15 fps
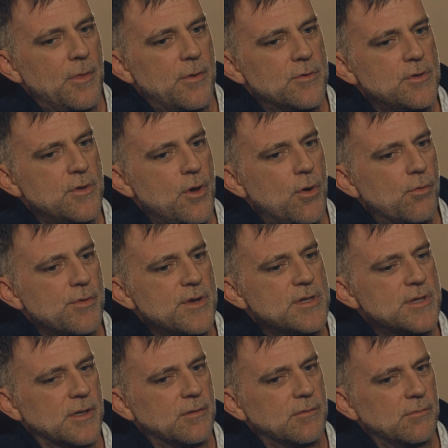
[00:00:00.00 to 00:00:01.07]
There's no
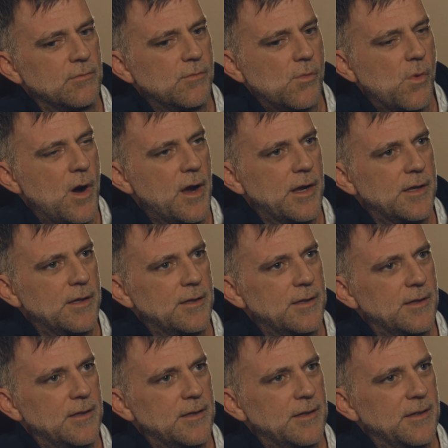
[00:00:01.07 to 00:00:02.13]
reason why
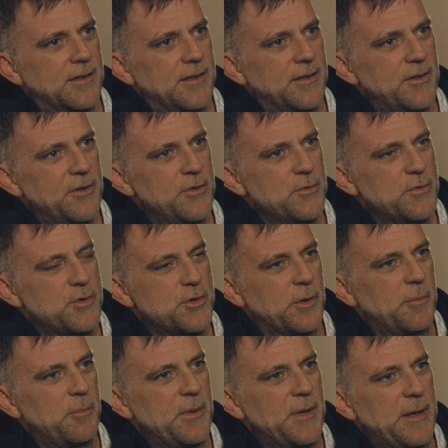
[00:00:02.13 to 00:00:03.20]
you
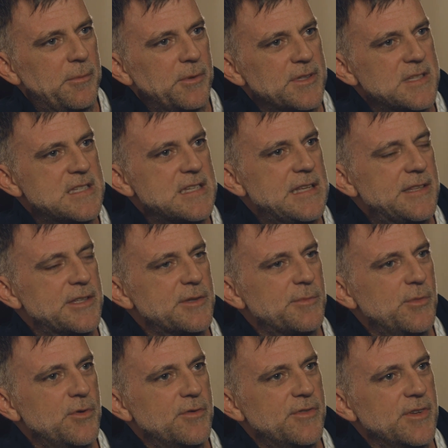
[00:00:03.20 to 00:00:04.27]
shouldn't be able to see this
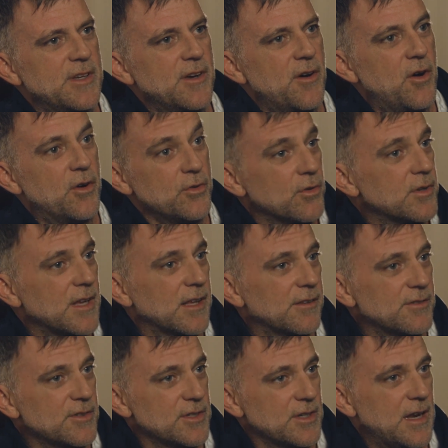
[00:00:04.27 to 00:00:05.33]
movie on your
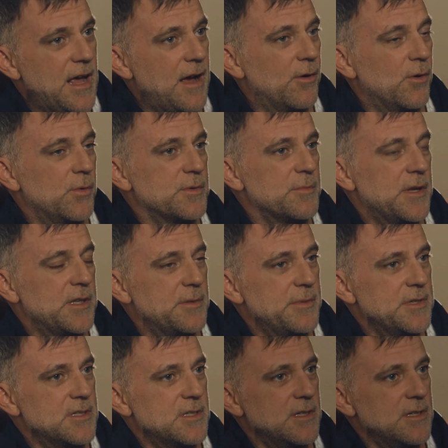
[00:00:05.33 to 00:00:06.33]
television how it was meant to be